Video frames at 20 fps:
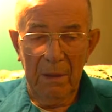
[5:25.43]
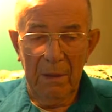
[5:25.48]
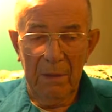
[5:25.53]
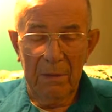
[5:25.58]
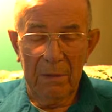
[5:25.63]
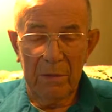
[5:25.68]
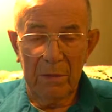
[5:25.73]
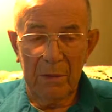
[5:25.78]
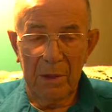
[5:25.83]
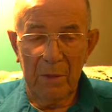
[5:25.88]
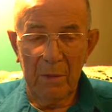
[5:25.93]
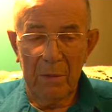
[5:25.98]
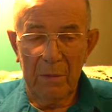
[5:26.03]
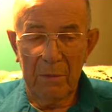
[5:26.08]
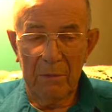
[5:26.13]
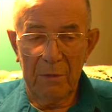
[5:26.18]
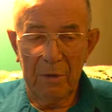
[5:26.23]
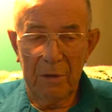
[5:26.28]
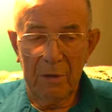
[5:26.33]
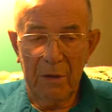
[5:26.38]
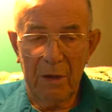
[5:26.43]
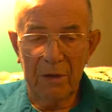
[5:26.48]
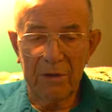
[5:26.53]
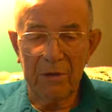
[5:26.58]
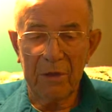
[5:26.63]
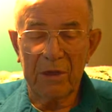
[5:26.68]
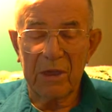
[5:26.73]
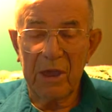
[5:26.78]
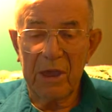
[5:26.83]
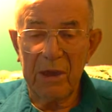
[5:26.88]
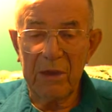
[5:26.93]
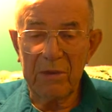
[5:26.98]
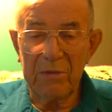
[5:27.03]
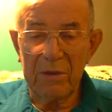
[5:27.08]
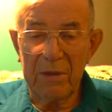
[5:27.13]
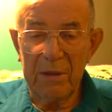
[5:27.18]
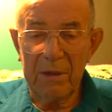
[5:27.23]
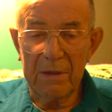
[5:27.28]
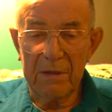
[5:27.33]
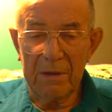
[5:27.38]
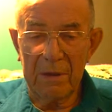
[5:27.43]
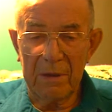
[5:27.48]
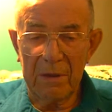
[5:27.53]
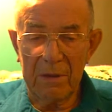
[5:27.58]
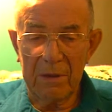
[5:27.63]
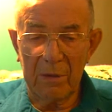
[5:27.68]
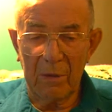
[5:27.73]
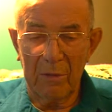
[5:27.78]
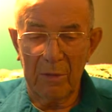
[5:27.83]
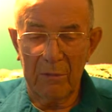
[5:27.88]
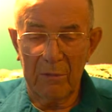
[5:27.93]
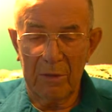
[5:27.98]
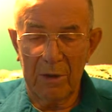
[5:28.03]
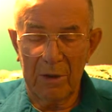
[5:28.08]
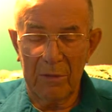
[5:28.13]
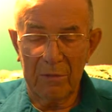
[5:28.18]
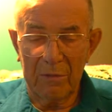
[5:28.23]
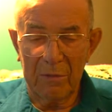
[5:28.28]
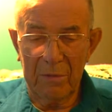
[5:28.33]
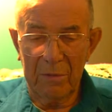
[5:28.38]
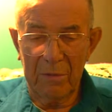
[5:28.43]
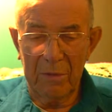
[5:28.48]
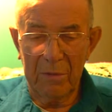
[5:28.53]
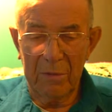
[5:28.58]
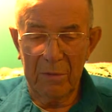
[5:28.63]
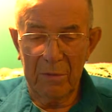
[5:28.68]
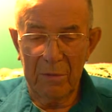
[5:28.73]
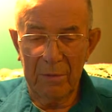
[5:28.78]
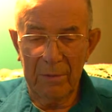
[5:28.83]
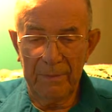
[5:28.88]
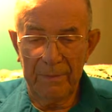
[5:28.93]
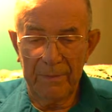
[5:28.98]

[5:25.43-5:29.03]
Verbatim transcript: So I went over to talk to Casey, and I told him what I was going to do.